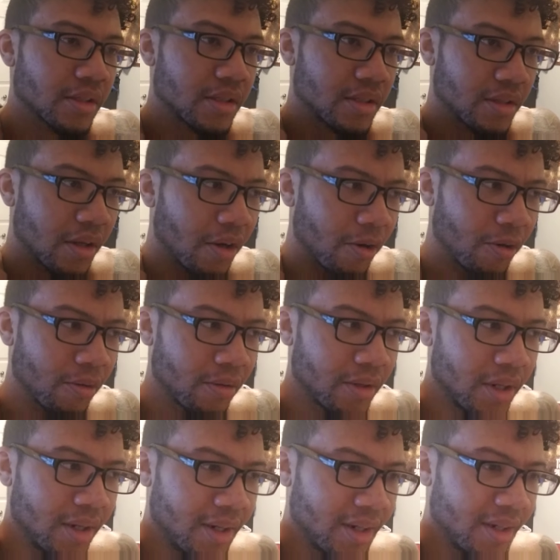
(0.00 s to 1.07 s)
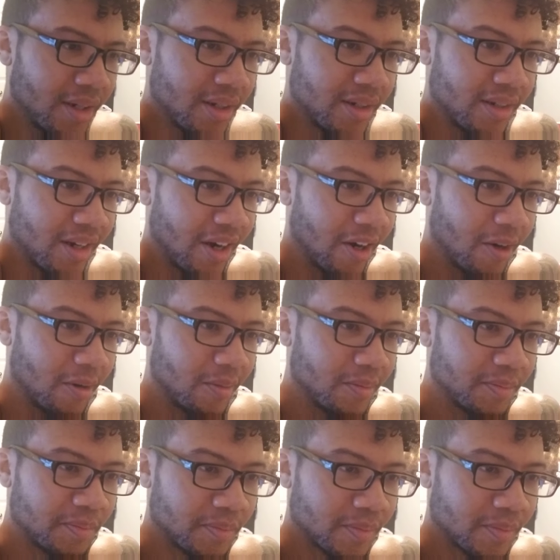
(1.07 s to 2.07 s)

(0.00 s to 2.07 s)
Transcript: So, um,